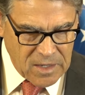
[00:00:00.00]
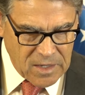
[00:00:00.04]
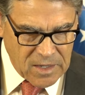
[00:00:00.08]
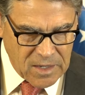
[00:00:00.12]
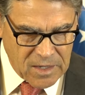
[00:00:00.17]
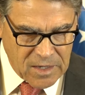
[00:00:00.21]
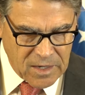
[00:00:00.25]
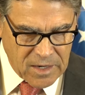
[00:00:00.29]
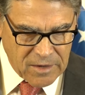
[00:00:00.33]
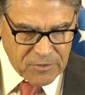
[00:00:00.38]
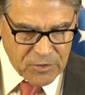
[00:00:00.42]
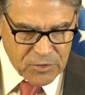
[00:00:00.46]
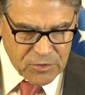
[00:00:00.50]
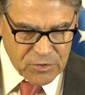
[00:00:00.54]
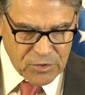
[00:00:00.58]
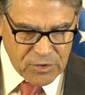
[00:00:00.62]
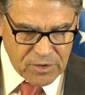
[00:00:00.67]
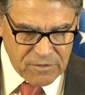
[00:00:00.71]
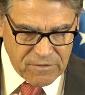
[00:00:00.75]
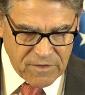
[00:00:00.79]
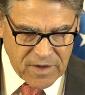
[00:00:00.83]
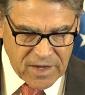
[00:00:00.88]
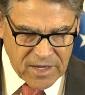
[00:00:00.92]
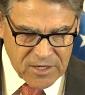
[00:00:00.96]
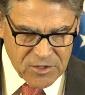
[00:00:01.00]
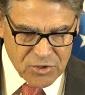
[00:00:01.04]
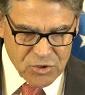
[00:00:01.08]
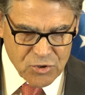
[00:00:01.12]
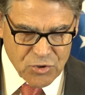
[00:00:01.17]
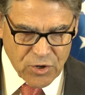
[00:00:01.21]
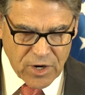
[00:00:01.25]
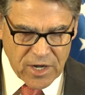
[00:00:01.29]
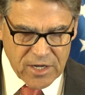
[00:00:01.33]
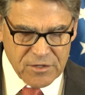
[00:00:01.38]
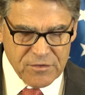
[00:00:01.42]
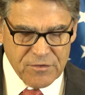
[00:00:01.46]
an effort to advance
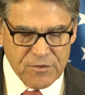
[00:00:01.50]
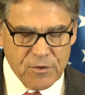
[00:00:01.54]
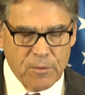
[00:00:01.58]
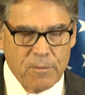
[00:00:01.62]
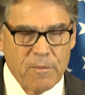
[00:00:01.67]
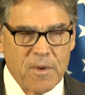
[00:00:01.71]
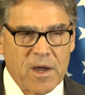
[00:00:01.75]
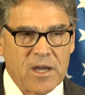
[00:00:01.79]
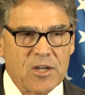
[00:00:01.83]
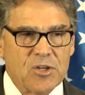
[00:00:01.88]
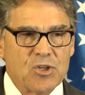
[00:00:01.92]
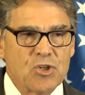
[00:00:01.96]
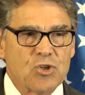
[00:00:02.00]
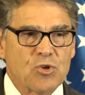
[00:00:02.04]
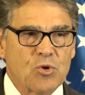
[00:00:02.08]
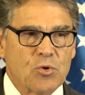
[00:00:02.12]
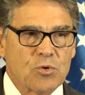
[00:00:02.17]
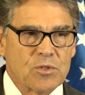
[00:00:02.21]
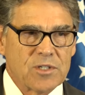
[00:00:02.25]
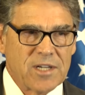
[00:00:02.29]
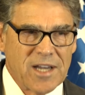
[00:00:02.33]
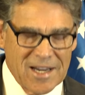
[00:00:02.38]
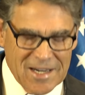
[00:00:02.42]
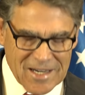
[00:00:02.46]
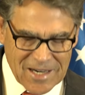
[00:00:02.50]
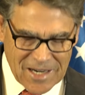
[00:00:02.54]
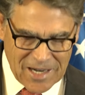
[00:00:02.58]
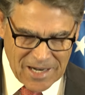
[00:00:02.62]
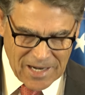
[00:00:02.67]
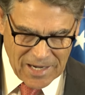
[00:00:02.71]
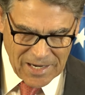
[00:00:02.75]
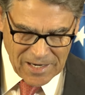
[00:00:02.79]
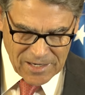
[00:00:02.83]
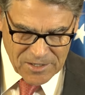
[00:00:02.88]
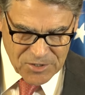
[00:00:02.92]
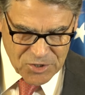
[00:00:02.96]
transformational
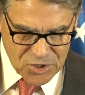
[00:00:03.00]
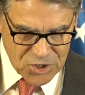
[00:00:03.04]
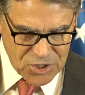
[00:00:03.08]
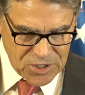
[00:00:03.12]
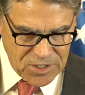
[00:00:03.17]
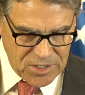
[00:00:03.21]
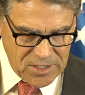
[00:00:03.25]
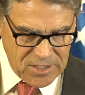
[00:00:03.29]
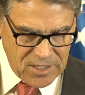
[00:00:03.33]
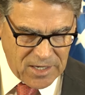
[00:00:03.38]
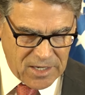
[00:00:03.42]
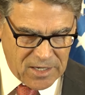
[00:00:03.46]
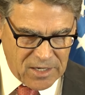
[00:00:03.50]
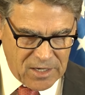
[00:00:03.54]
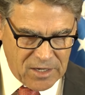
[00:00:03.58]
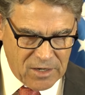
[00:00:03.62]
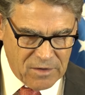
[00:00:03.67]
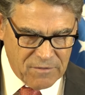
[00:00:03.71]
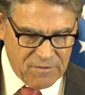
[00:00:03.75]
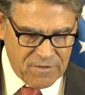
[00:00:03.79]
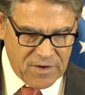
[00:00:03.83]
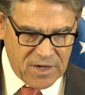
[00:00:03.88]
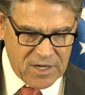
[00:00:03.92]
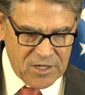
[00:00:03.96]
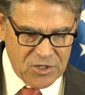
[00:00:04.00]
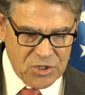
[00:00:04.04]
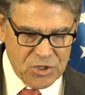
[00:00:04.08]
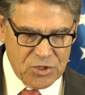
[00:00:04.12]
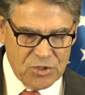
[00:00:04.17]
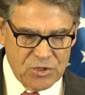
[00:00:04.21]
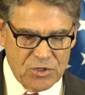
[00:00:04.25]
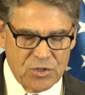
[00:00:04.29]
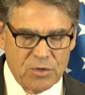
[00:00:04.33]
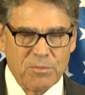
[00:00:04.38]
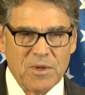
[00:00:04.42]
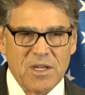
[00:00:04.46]
technology and
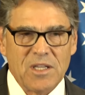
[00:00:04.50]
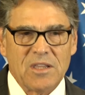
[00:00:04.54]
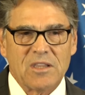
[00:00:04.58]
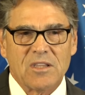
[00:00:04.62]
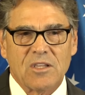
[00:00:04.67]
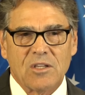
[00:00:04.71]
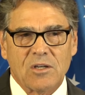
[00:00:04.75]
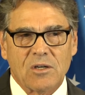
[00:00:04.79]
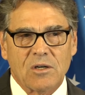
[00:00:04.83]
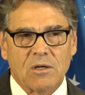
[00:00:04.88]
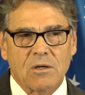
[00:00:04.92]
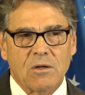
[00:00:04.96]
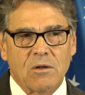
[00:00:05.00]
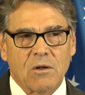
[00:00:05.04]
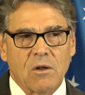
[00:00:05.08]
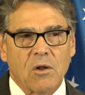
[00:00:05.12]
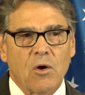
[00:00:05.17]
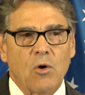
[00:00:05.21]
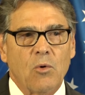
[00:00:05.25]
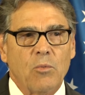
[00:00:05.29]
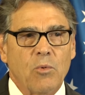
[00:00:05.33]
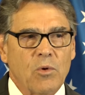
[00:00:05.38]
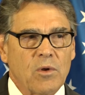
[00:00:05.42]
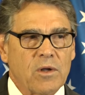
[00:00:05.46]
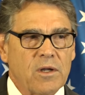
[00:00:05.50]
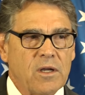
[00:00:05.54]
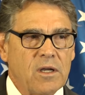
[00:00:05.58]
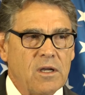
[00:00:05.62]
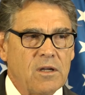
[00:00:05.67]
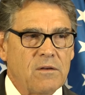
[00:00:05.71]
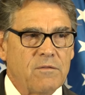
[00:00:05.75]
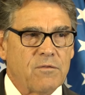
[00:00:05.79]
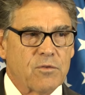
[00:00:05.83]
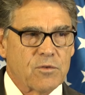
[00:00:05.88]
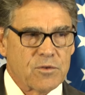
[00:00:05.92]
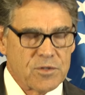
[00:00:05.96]
innovation to meet the global
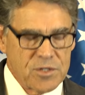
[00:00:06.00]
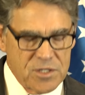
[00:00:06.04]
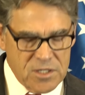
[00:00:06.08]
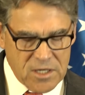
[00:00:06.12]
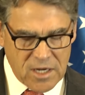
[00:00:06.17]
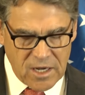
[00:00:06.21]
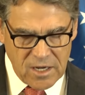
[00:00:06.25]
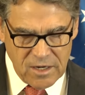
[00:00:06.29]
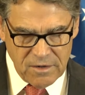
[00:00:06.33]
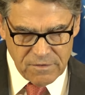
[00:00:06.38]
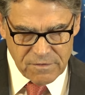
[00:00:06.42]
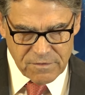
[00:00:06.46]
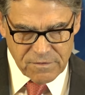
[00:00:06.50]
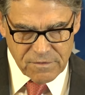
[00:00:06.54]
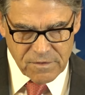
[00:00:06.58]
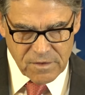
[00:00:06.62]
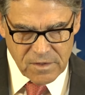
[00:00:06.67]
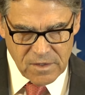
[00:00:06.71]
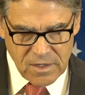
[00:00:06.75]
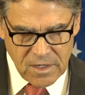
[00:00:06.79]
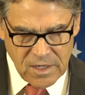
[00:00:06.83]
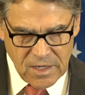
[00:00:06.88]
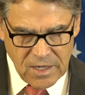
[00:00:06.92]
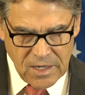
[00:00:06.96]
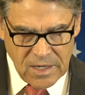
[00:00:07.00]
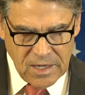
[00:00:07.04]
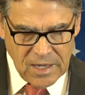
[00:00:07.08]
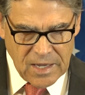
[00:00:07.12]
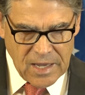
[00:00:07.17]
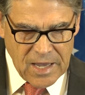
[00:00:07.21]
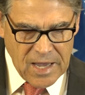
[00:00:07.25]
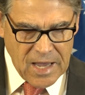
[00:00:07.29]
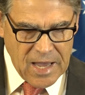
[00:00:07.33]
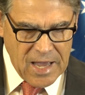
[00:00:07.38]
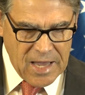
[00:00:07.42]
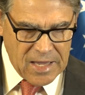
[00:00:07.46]
need for safe
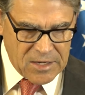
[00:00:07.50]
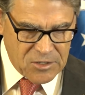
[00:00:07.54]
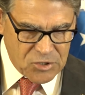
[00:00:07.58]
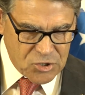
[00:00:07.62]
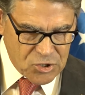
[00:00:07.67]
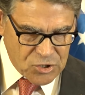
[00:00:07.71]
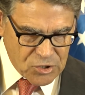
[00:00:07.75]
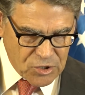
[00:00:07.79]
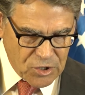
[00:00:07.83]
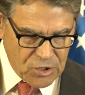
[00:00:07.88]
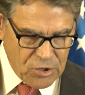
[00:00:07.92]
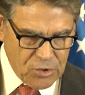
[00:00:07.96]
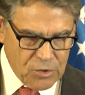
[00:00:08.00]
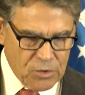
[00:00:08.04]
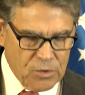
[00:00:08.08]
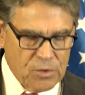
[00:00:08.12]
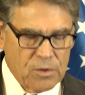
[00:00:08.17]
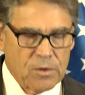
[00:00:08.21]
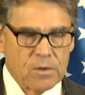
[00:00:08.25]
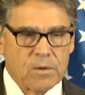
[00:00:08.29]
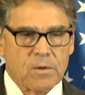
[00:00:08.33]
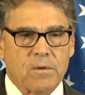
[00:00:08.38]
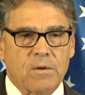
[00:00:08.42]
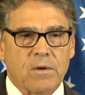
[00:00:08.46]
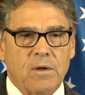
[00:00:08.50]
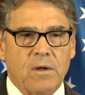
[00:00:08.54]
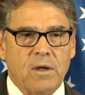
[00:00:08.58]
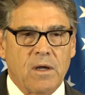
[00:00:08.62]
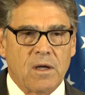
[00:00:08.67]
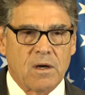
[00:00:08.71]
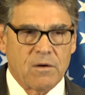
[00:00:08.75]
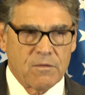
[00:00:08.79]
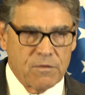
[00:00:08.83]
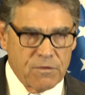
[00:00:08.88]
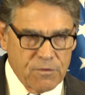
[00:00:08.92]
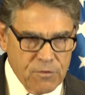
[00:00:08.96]
and secure
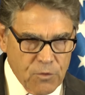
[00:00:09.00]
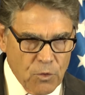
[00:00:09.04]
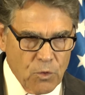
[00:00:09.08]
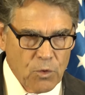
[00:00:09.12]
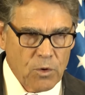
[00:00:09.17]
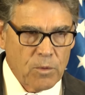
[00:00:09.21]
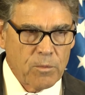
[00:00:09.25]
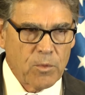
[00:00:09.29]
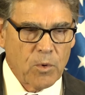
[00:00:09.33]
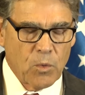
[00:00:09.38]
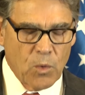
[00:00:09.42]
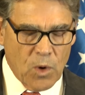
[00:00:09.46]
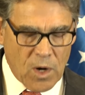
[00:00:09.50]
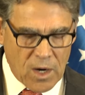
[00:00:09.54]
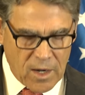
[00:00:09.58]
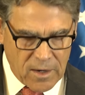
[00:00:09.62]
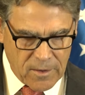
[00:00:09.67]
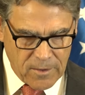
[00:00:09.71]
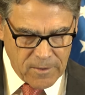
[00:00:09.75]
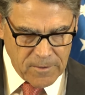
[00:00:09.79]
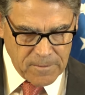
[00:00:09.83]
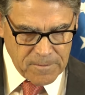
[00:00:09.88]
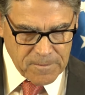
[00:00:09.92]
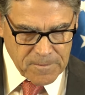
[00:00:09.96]
and affordable water.